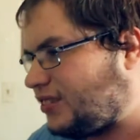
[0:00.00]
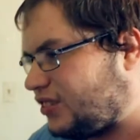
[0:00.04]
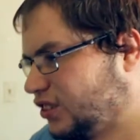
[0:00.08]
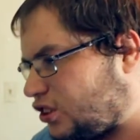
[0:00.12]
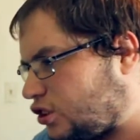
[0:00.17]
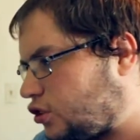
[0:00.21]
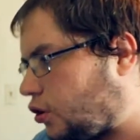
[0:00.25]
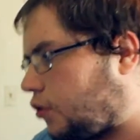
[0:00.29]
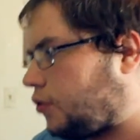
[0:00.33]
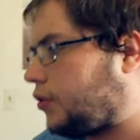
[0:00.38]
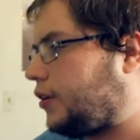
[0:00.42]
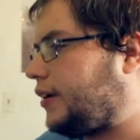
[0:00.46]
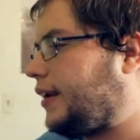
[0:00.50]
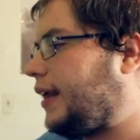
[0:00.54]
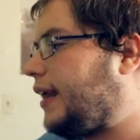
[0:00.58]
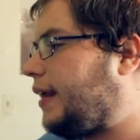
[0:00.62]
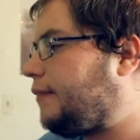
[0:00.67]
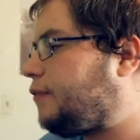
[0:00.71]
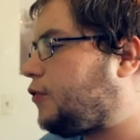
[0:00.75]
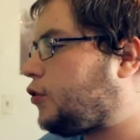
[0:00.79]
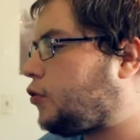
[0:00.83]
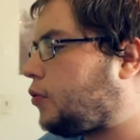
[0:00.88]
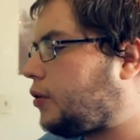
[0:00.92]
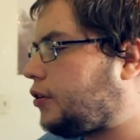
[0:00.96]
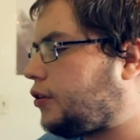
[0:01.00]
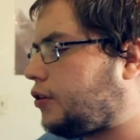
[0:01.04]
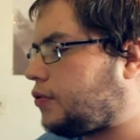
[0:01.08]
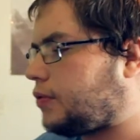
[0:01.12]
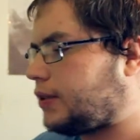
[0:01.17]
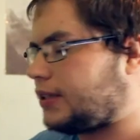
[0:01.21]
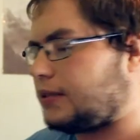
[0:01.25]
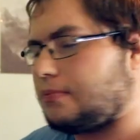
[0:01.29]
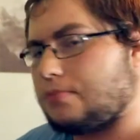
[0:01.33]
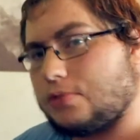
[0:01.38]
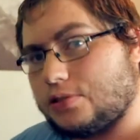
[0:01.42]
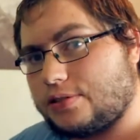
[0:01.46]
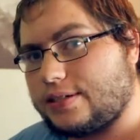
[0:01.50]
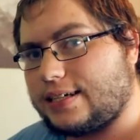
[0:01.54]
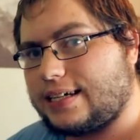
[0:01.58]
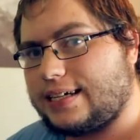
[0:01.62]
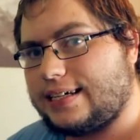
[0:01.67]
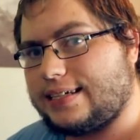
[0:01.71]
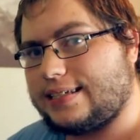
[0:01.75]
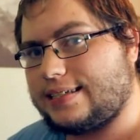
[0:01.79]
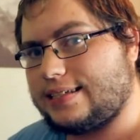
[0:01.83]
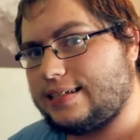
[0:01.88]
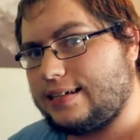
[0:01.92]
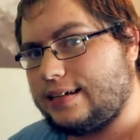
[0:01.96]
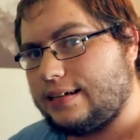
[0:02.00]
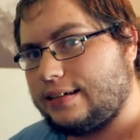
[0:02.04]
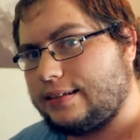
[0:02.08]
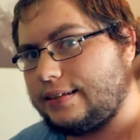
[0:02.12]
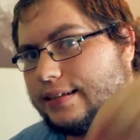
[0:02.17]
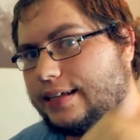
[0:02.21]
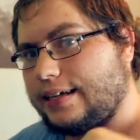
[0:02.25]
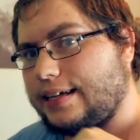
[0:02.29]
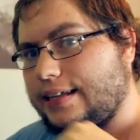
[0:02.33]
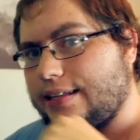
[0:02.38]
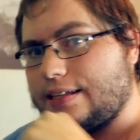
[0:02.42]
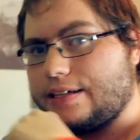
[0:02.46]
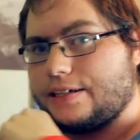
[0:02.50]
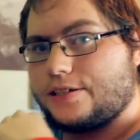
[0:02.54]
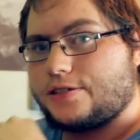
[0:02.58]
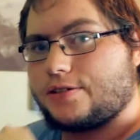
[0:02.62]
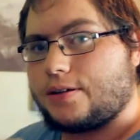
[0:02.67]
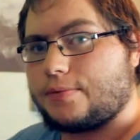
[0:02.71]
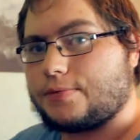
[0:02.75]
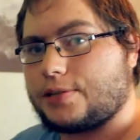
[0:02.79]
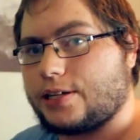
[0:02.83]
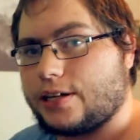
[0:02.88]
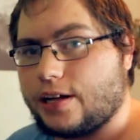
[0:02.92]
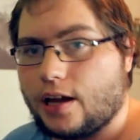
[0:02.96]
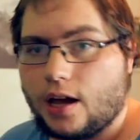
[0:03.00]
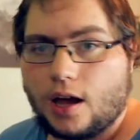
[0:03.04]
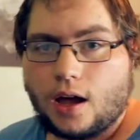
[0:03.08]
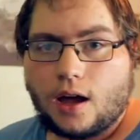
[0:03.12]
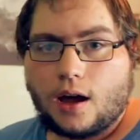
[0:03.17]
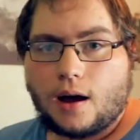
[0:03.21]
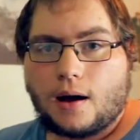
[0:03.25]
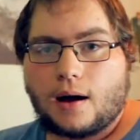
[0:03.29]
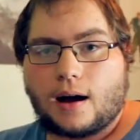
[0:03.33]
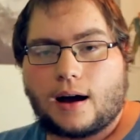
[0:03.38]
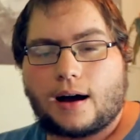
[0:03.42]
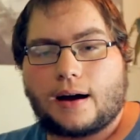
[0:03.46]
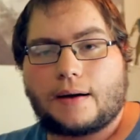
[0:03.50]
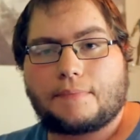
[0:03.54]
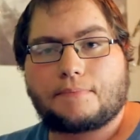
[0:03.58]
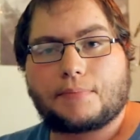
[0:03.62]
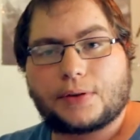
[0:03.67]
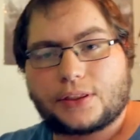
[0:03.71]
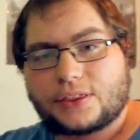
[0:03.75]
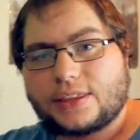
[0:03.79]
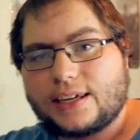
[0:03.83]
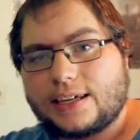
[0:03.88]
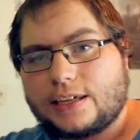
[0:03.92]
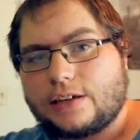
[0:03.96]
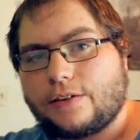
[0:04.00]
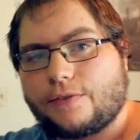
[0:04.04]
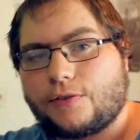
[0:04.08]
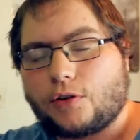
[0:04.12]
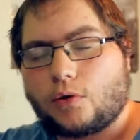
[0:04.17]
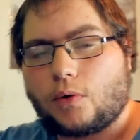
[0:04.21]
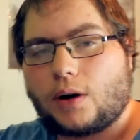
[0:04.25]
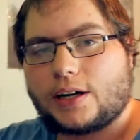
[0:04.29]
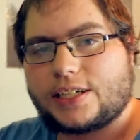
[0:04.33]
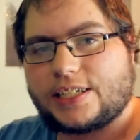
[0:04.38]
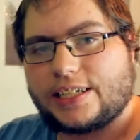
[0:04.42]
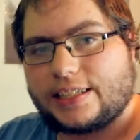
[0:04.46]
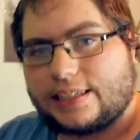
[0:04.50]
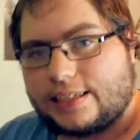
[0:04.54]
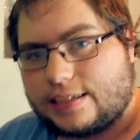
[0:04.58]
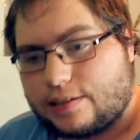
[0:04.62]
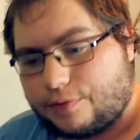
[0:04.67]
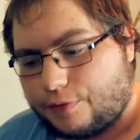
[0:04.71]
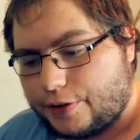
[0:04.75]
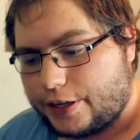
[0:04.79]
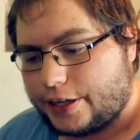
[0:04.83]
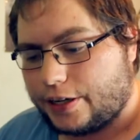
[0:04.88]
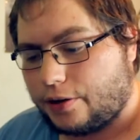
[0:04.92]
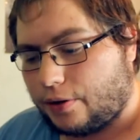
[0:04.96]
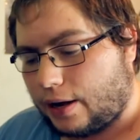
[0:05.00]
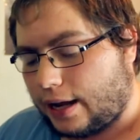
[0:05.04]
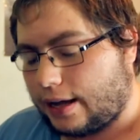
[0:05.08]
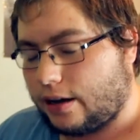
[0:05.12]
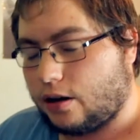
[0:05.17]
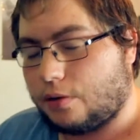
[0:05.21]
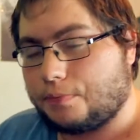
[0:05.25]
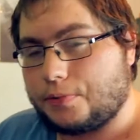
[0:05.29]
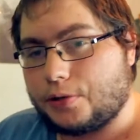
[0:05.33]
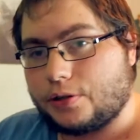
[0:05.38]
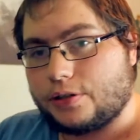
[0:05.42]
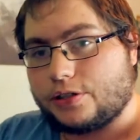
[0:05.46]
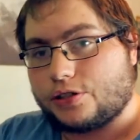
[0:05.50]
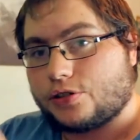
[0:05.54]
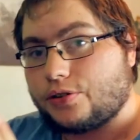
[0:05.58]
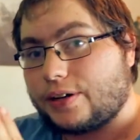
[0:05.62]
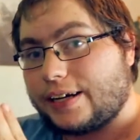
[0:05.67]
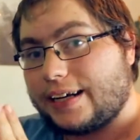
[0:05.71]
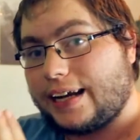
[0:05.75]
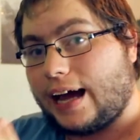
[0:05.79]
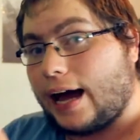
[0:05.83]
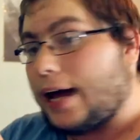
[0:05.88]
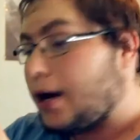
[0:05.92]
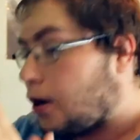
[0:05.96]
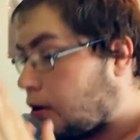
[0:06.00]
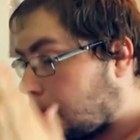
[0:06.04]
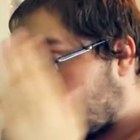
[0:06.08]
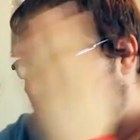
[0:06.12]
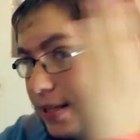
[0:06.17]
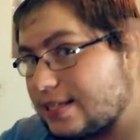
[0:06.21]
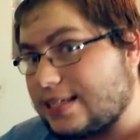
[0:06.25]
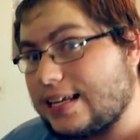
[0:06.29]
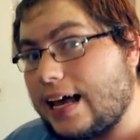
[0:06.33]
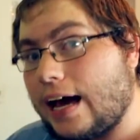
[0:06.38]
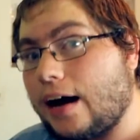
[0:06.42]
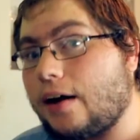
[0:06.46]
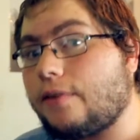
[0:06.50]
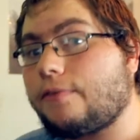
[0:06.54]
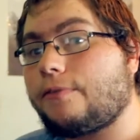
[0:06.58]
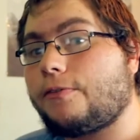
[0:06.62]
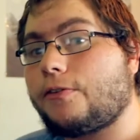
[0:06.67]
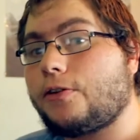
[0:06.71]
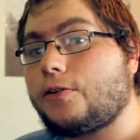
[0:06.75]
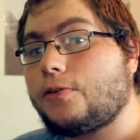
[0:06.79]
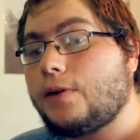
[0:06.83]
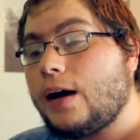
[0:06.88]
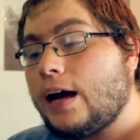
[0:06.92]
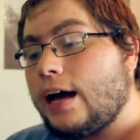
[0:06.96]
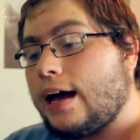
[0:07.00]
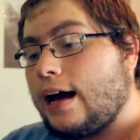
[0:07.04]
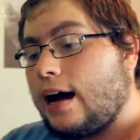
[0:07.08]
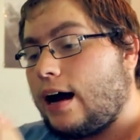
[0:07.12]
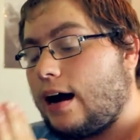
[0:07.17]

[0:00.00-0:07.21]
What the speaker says: So good. If you're wondering what the music is, link in the description. But thank you for watching this video. I hope you enjoyed it. I hope it's helpful.